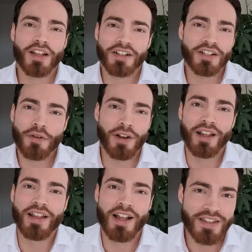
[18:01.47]
No, there's nothing
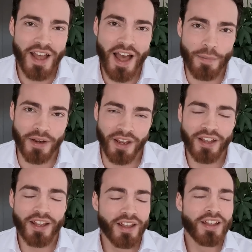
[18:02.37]
like that
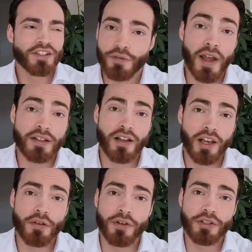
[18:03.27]
happening. In fact, a
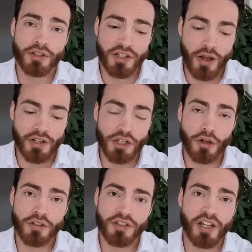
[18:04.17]
lot of research now has
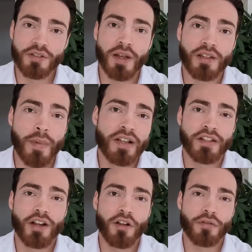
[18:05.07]
showed, studies by
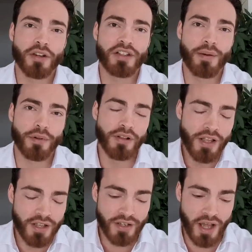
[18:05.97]
Damas et al, for example,
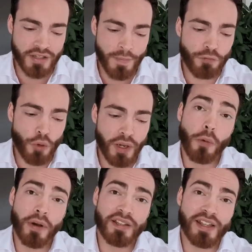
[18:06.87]
that if you
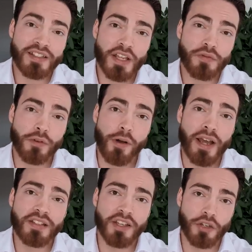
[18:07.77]
incorporate excess
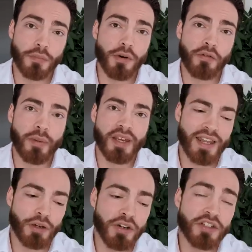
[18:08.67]
variety in your program, it
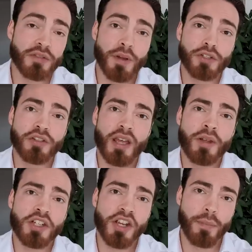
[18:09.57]
increases muscle
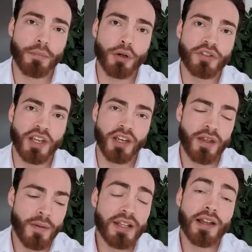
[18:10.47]
damage and
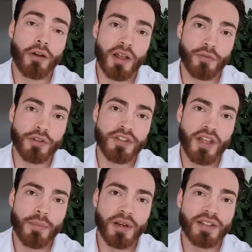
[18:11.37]
protein breakdown
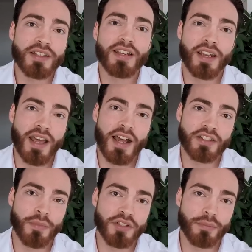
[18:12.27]
levels, but it doesn't
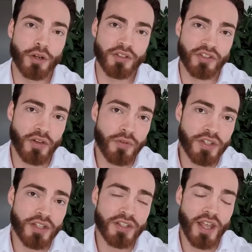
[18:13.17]
enhance muscle protein
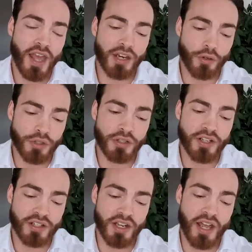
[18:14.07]
synthesis, and it also
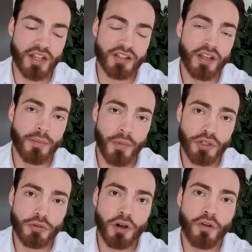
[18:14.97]
doesn't enhance
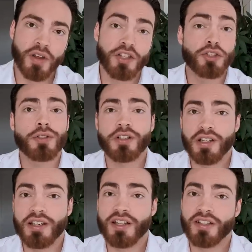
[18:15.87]
muscle growth, and it
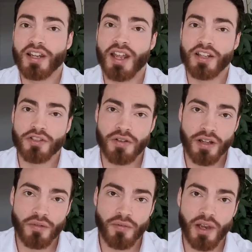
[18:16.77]
certainly doesn't enhance
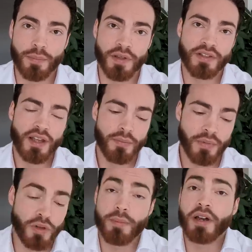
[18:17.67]
strength development.
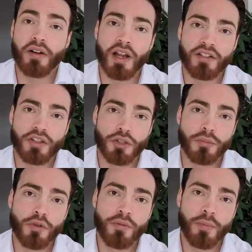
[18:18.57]
To get better at a
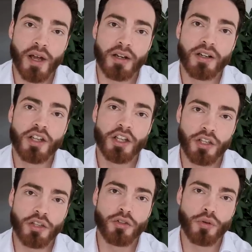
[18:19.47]
certain movement pattern,
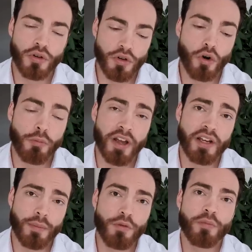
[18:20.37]
you need to incorporate
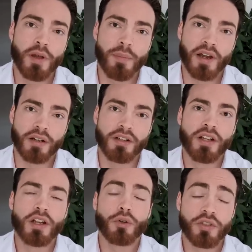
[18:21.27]
that movement pattern
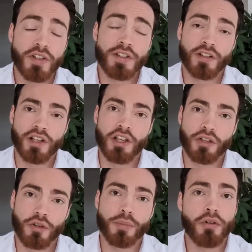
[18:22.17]
consistently
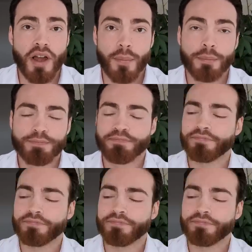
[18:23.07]
in your program.